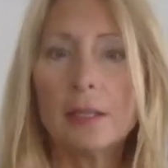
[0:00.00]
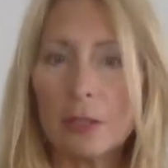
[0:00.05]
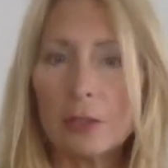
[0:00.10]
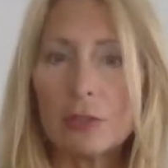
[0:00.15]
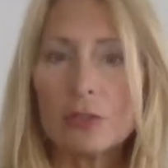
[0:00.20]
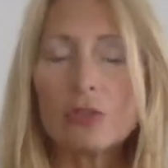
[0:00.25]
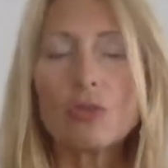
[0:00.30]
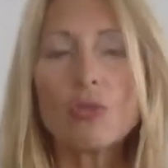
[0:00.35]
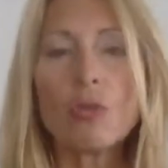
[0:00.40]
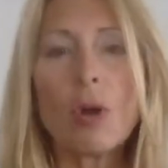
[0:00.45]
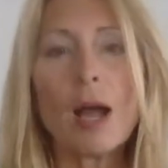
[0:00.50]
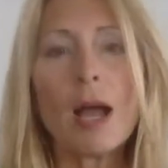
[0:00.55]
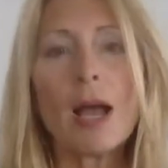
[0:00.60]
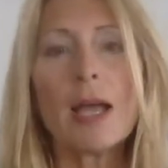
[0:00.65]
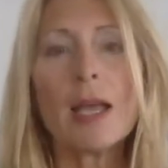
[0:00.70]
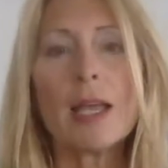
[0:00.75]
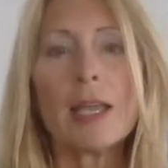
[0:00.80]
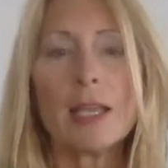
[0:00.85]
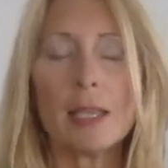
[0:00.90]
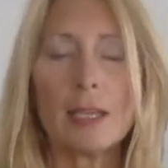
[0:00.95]

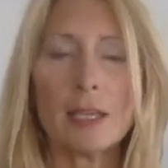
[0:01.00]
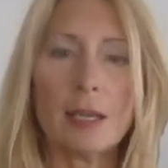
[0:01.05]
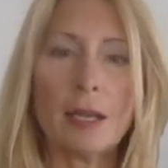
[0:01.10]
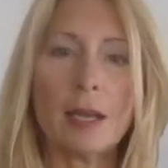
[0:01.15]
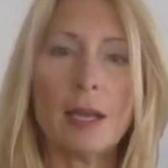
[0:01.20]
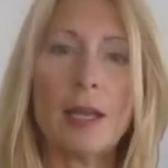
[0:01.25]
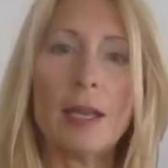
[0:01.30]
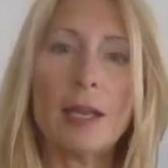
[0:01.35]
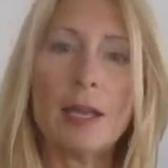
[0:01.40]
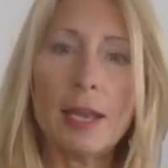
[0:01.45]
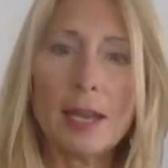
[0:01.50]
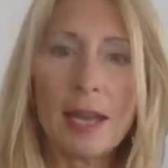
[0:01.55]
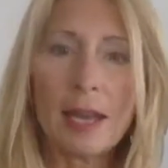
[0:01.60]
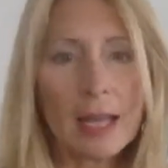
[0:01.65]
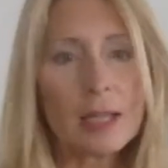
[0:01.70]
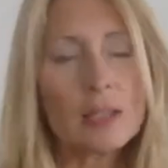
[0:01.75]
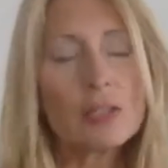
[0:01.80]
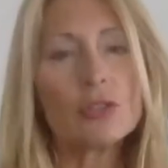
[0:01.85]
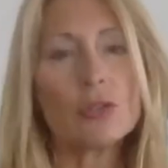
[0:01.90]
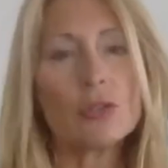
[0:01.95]
Try
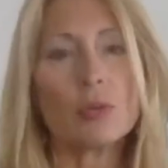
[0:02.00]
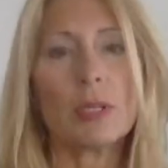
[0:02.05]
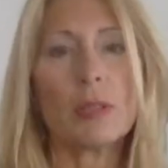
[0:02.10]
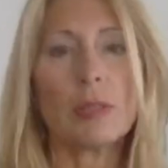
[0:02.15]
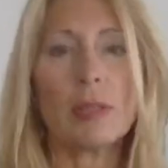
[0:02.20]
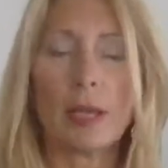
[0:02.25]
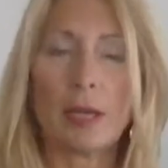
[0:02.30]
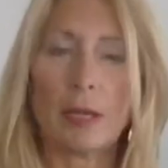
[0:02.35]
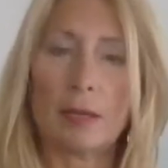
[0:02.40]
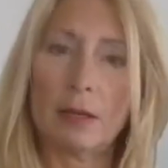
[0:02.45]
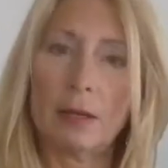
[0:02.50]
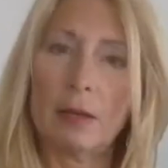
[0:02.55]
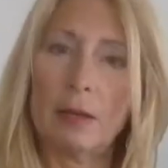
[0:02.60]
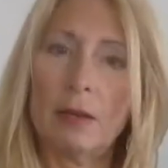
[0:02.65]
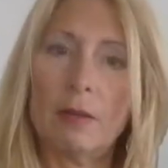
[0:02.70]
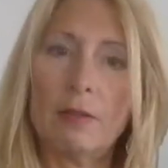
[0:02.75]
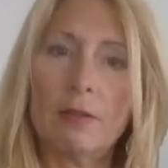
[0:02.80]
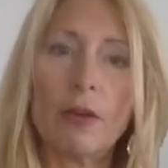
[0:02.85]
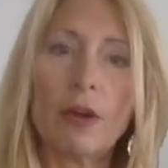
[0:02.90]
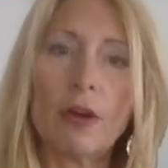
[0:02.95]
not doing that
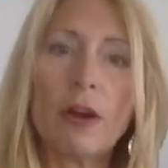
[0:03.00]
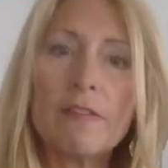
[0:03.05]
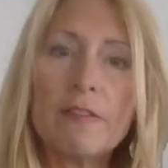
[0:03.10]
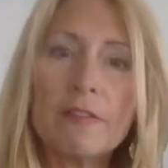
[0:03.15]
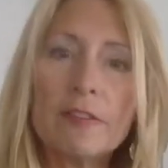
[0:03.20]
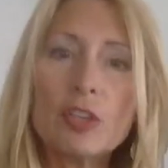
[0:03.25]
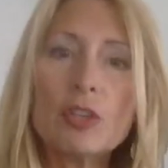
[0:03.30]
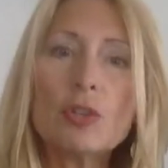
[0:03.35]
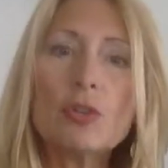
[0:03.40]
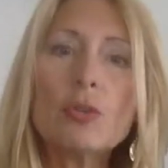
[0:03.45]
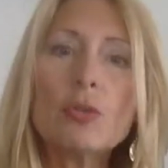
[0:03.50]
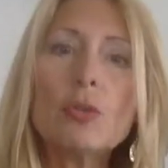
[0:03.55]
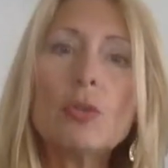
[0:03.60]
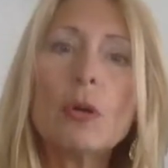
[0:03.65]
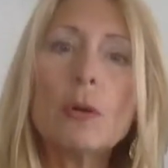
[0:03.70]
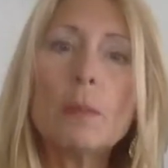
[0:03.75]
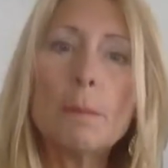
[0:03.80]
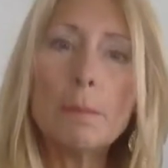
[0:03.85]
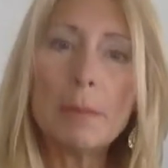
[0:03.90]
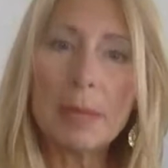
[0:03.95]
for a few
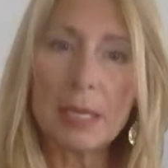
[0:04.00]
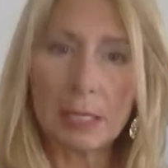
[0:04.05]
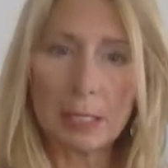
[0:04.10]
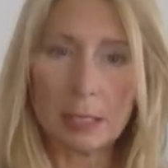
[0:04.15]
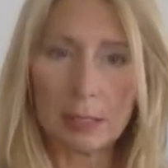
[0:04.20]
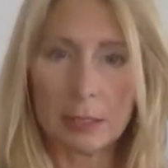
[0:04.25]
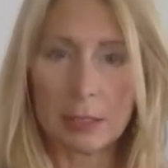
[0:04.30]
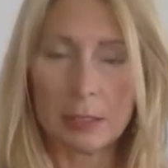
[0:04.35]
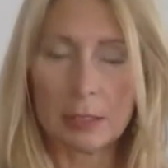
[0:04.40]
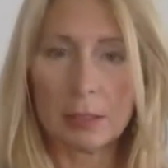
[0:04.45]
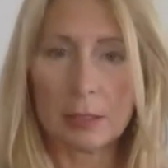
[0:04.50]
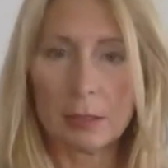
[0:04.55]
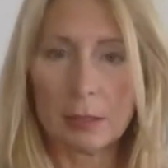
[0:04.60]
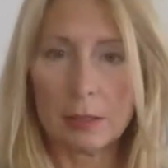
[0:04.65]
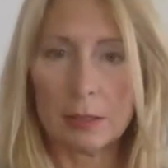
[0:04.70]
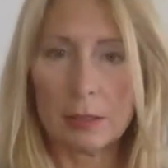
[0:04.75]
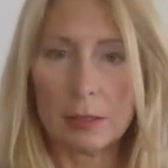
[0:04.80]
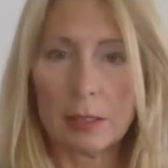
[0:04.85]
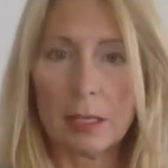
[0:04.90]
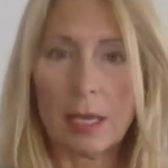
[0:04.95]
minutes
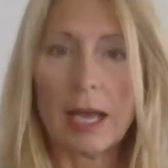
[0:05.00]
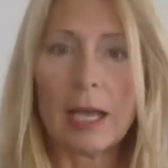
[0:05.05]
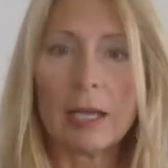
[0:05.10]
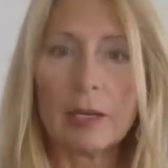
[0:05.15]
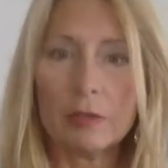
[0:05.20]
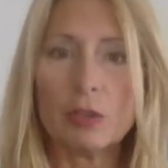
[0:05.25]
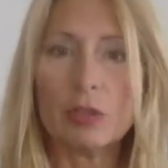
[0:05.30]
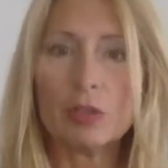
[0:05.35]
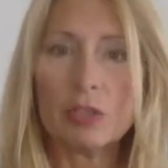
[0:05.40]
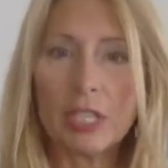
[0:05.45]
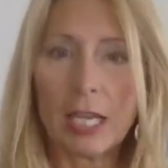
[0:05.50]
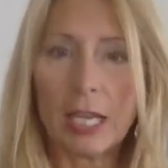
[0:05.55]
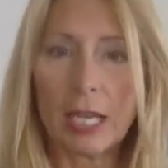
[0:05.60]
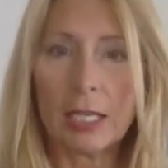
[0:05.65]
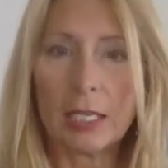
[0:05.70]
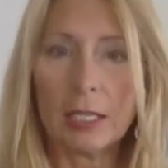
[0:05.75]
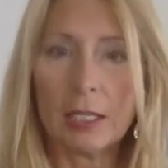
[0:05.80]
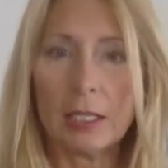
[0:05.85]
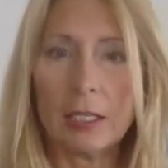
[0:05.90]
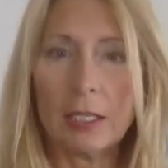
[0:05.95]
out of your
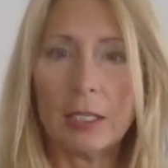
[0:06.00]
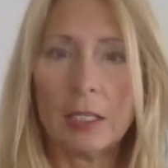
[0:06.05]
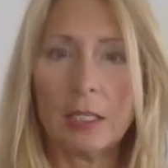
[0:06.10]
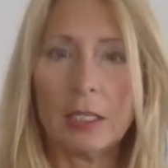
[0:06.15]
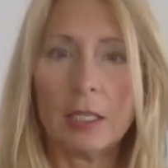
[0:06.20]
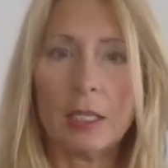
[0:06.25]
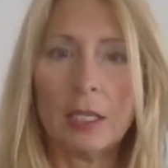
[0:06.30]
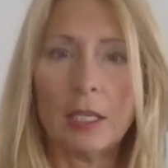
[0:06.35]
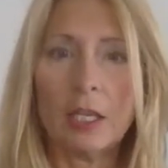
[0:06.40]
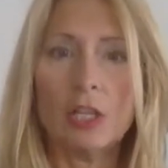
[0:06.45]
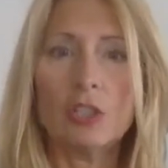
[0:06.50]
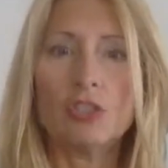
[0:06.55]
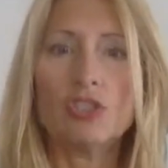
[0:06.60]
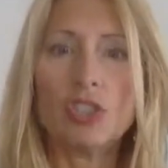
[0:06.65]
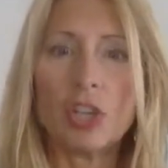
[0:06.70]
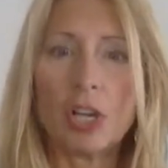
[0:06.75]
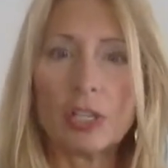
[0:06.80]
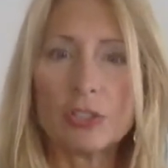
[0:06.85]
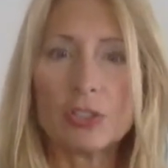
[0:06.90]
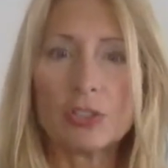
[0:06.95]
day.
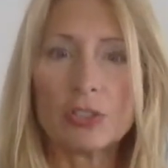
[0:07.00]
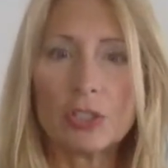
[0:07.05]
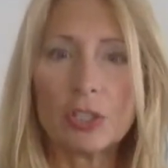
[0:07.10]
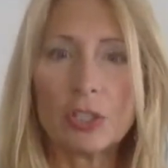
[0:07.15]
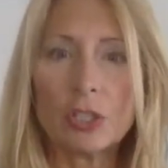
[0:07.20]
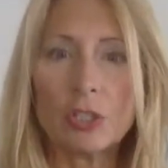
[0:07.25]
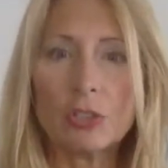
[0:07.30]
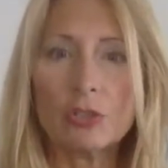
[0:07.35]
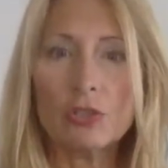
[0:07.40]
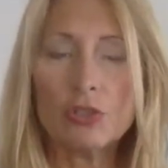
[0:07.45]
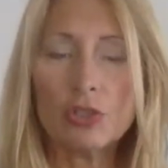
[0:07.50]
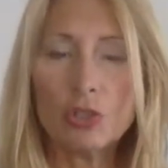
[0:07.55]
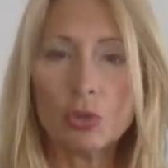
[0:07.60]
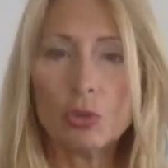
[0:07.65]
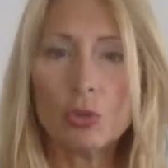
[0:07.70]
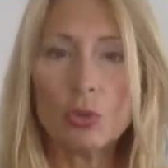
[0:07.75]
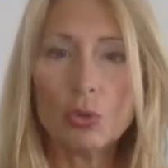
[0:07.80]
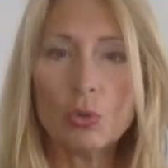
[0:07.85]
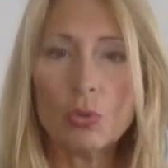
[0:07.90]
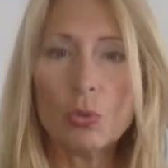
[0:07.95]
Just
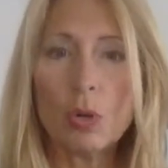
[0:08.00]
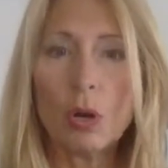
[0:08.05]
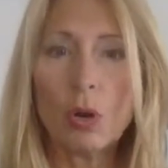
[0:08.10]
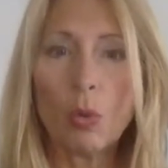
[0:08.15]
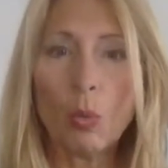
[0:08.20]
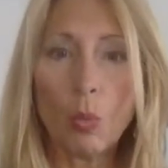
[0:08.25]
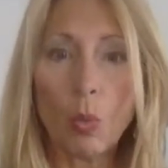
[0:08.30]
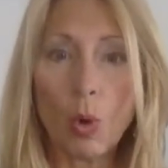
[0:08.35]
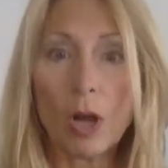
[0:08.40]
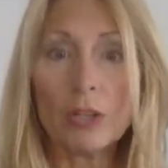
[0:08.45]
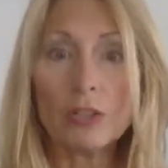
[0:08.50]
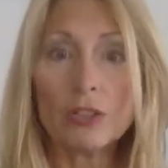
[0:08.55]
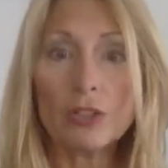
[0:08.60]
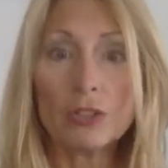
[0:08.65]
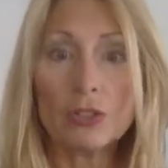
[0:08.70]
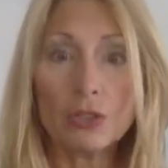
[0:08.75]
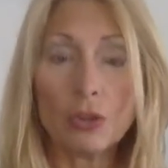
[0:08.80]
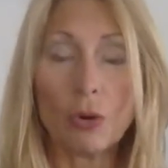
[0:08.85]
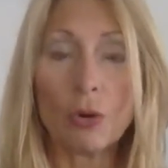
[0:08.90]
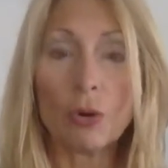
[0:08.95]
do what
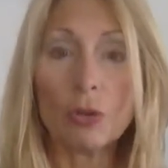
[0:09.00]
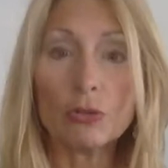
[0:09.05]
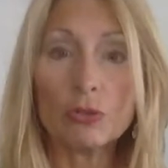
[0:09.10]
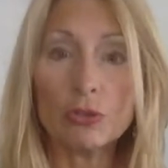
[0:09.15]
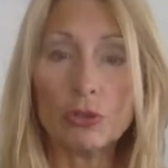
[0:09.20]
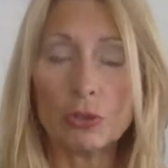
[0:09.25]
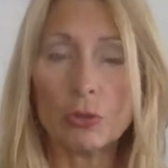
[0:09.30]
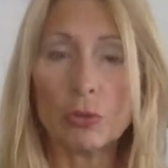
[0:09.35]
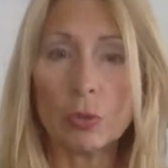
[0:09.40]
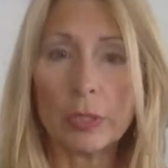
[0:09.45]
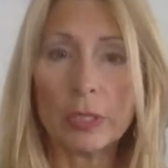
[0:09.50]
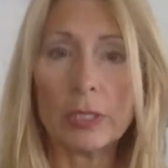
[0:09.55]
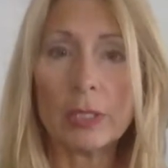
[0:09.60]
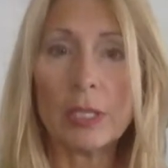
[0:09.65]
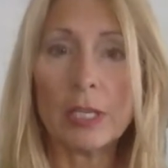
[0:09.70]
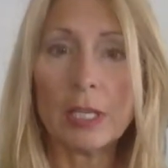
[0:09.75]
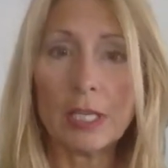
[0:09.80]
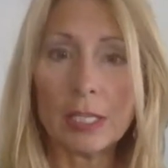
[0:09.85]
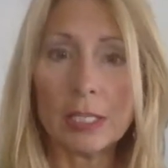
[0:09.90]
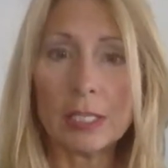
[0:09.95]
you're doing
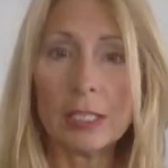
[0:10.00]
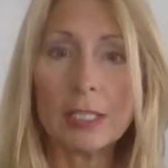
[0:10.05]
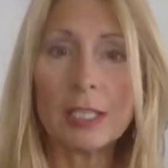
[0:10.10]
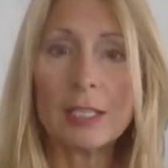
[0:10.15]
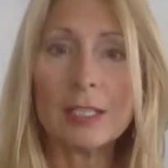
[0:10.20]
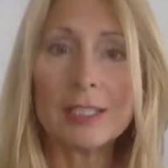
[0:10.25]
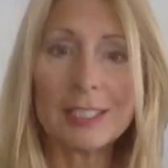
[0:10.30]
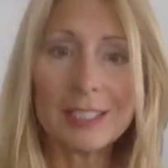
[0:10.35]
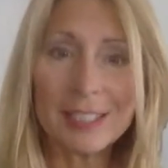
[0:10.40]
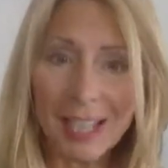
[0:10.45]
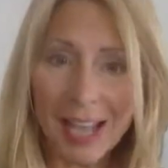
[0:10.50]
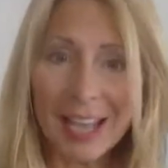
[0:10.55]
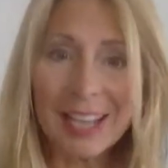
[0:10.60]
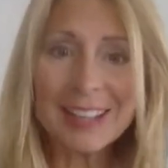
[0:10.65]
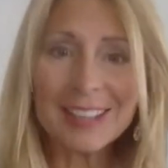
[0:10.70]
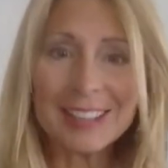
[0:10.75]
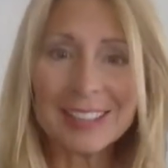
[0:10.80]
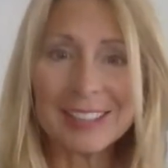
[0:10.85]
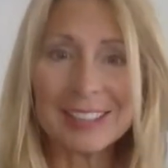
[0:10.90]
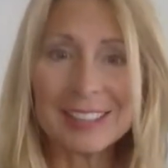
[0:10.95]
in
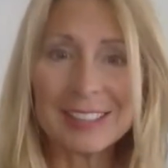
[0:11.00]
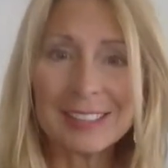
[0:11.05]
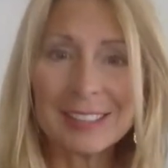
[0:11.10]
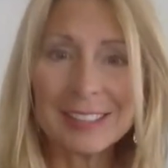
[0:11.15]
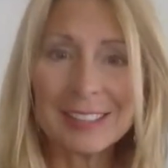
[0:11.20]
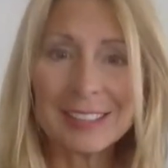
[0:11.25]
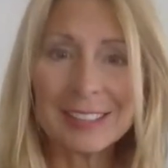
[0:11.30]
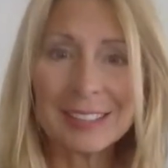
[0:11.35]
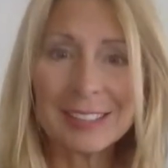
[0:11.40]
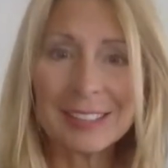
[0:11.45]
silence.